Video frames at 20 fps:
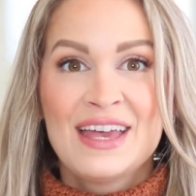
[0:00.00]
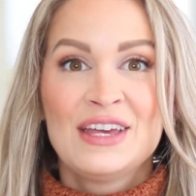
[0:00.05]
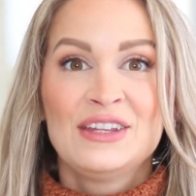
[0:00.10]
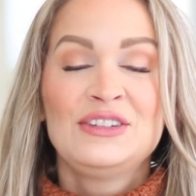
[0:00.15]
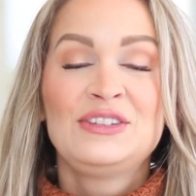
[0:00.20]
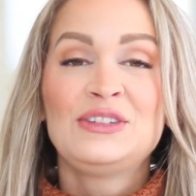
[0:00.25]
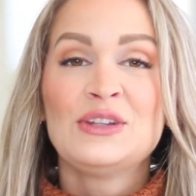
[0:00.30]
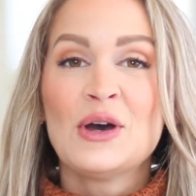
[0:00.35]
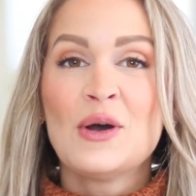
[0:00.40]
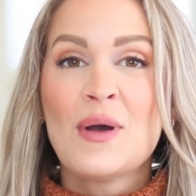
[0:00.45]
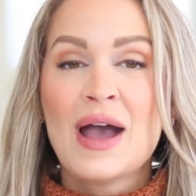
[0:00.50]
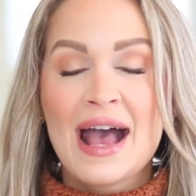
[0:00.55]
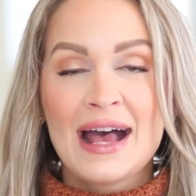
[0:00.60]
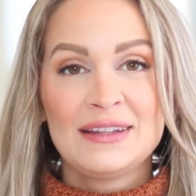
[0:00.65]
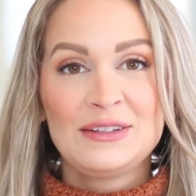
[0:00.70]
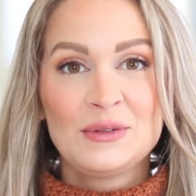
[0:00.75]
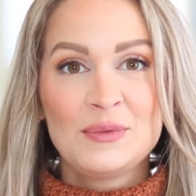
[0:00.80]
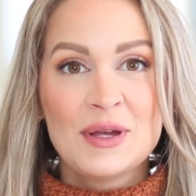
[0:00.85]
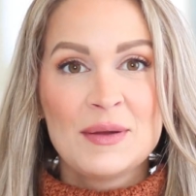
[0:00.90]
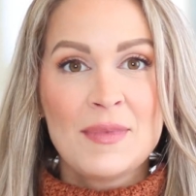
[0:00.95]
So
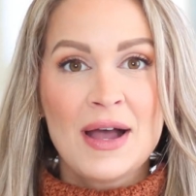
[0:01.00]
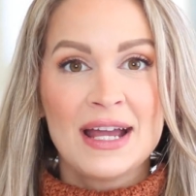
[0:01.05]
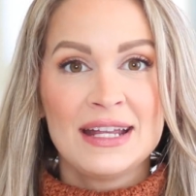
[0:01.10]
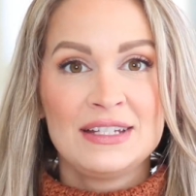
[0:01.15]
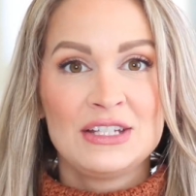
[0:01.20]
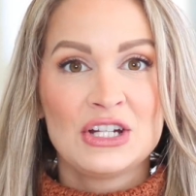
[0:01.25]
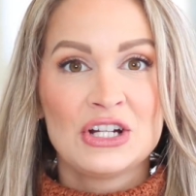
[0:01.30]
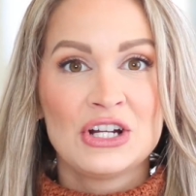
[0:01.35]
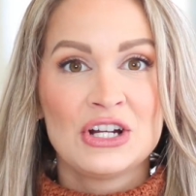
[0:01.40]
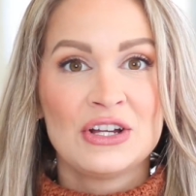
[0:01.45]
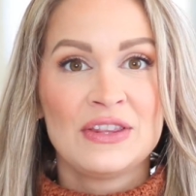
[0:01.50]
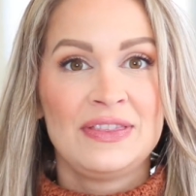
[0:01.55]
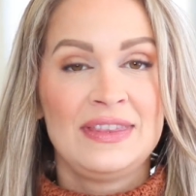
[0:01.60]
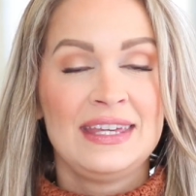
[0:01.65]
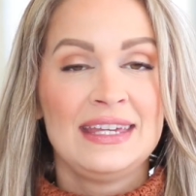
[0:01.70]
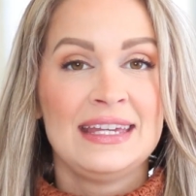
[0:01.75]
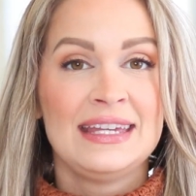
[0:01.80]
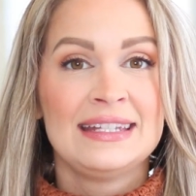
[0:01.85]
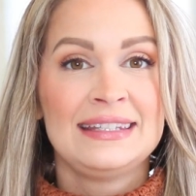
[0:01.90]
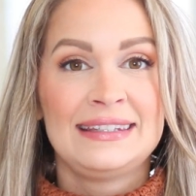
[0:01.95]
as a reminder,
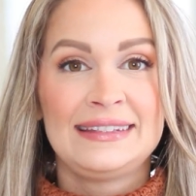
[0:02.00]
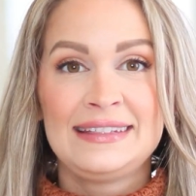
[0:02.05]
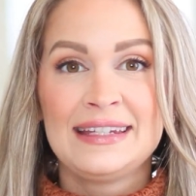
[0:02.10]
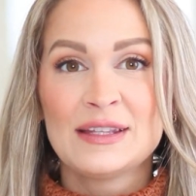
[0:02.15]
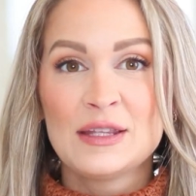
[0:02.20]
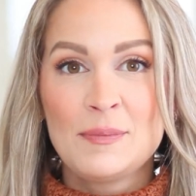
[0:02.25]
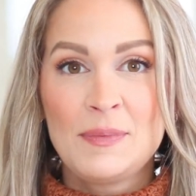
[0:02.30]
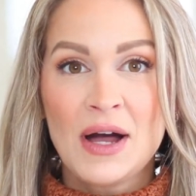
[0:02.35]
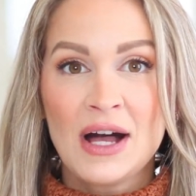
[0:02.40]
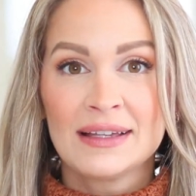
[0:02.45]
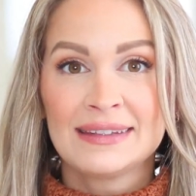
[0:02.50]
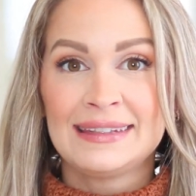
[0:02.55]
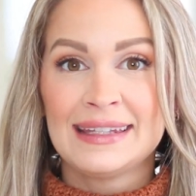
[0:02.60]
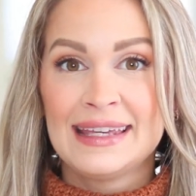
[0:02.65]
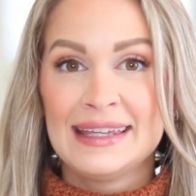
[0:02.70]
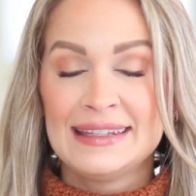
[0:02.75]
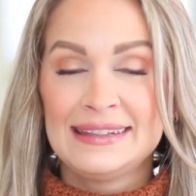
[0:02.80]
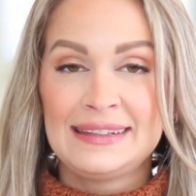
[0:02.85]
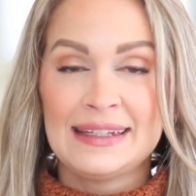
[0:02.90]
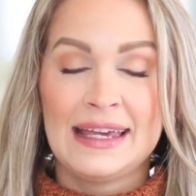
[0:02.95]
the Steal It box
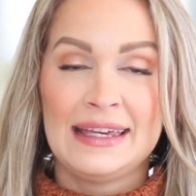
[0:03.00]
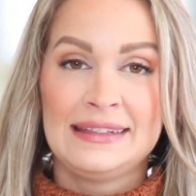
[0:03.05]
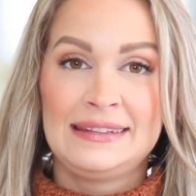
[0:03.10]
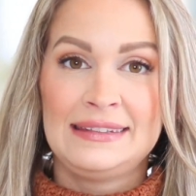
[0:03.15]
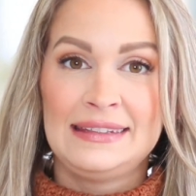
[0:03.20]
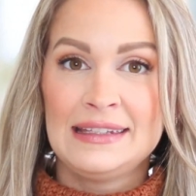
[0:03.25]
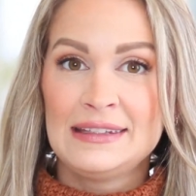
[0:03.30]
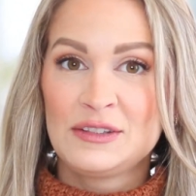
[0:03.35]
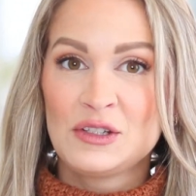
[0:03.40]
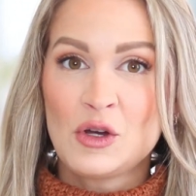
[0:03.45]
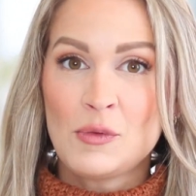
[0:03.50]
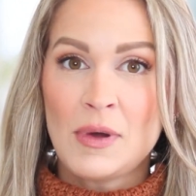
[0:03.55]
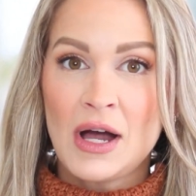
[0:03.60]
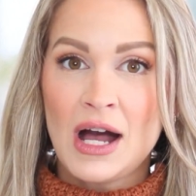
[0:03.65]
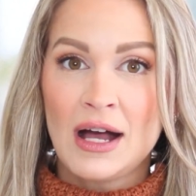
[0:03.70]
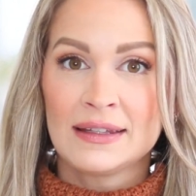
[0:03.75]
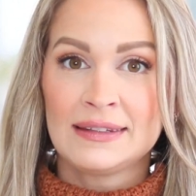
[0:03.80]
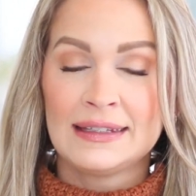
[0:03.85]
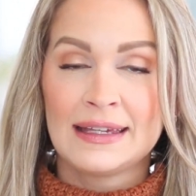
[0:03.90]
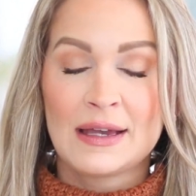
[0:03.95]
is a seasonal
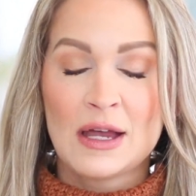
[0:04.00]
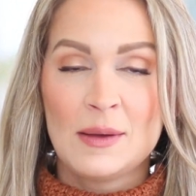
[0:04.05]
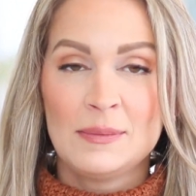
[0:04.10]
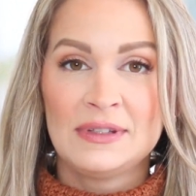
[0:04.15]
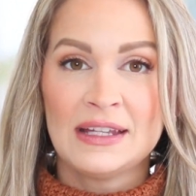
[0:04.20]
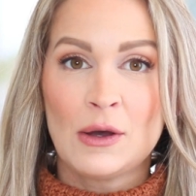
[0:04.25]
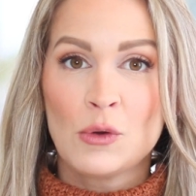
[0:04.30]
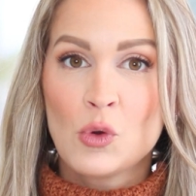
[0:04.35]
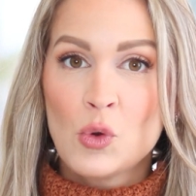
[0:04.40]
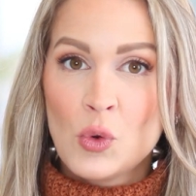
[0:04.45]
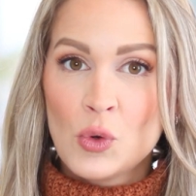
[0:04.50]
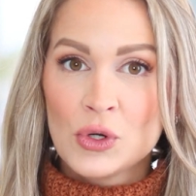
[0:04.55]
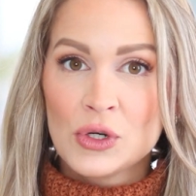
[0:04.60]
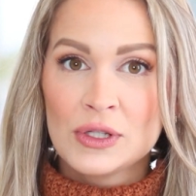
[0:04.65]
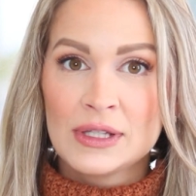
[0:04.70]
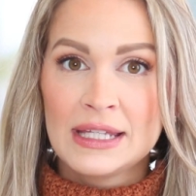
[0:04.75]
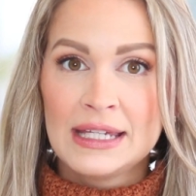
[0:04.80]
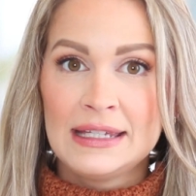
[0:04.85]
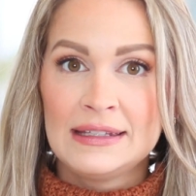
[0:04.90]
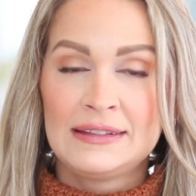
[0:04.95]
box. It comes out
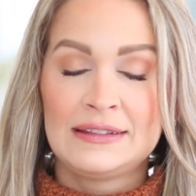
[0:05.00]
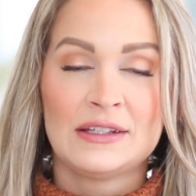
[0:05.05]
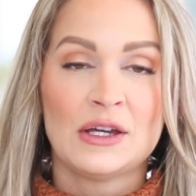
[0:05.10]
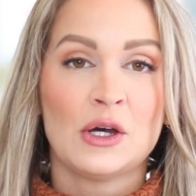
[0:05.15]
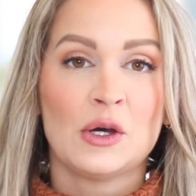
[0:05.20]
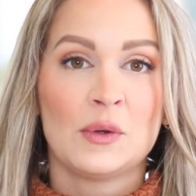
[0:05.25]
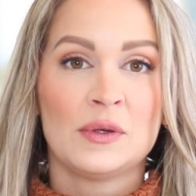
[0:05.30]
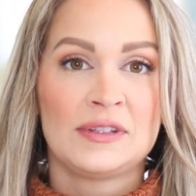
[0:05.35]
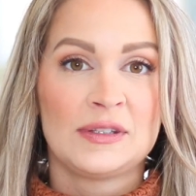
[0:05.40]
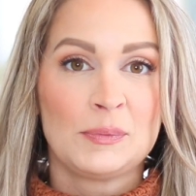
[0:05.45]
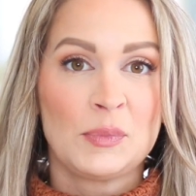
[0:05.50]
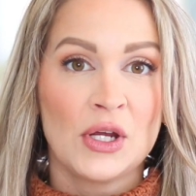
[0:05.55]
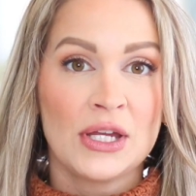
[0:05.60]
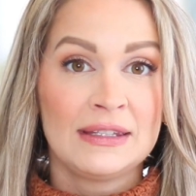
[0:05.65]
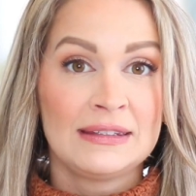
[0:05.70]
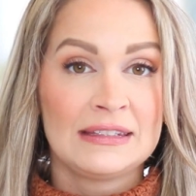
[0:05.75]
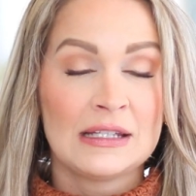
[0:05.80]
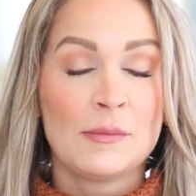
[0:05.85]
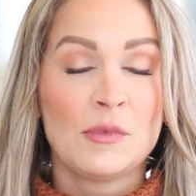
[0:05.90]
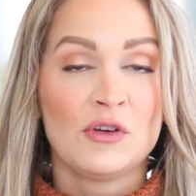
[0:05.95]
quarterly, so
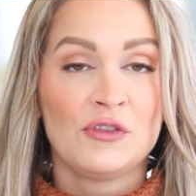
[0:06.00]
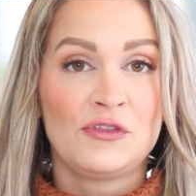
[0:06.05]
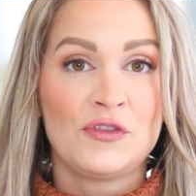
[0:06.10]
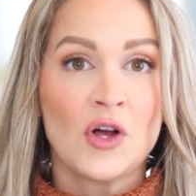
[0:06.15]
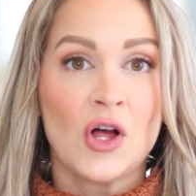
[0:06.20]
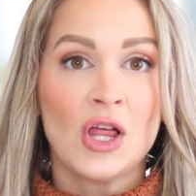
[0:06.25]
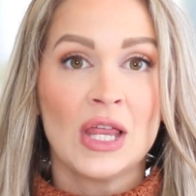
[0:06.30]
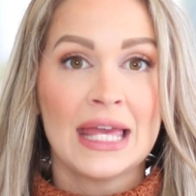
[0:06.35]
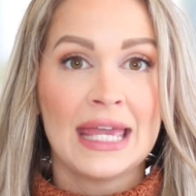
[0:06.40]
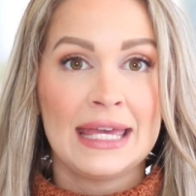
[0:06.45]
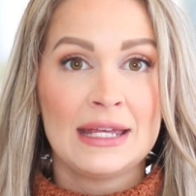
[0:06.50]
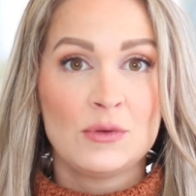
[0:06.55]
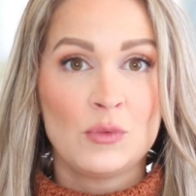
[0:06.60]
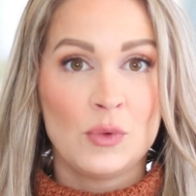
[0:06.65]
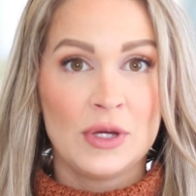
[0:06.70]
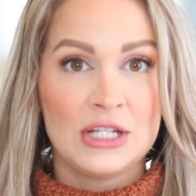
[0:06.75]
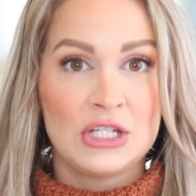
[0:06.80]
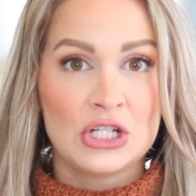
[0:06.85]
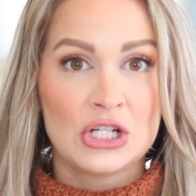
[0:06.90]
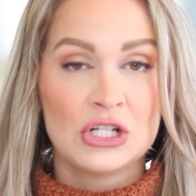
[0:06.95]
spring, summer, fall, and
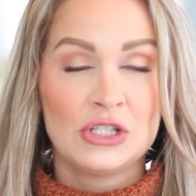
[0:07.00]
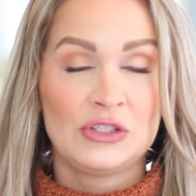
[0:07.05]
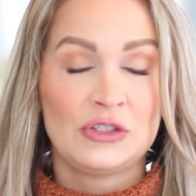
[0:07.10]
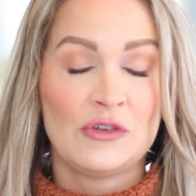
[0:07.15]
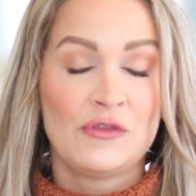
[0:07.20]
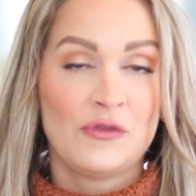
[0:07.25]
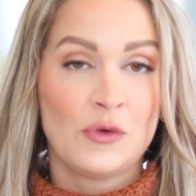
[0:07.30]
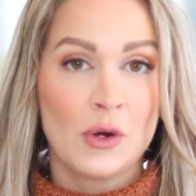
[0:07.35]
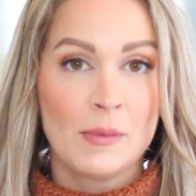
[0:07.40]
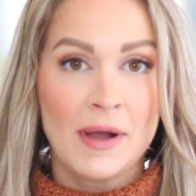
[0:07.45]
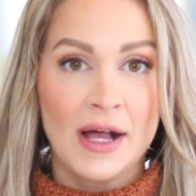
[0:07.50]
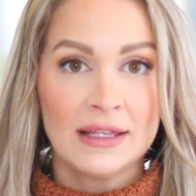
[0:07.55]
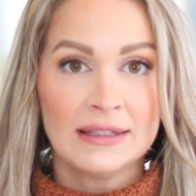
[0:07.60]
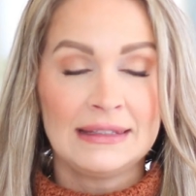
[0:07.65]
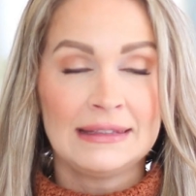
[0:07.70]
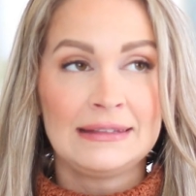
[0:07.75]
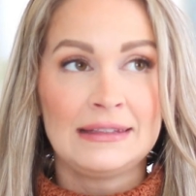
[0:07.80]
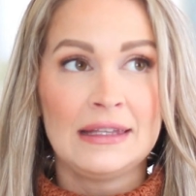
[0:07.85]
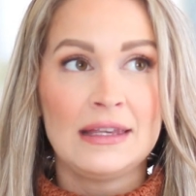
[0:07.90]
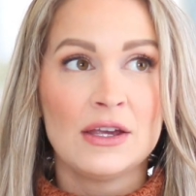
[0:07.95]
winter, so 4
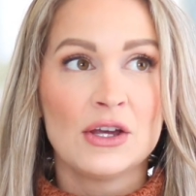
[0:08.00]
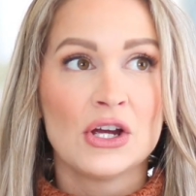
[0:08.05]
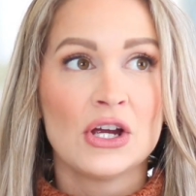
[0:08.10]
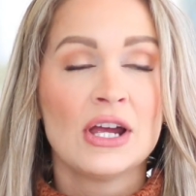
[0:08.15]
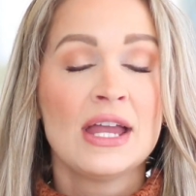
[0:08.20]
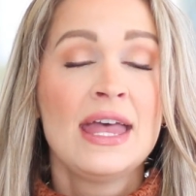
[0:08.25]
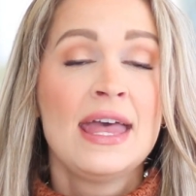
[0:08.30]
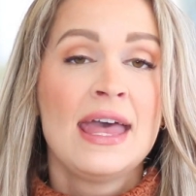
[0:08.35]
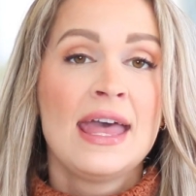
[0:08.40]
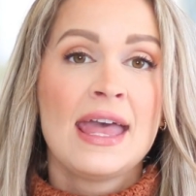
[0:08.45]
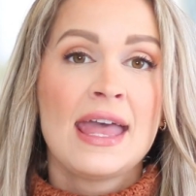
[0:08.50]
boxes a year.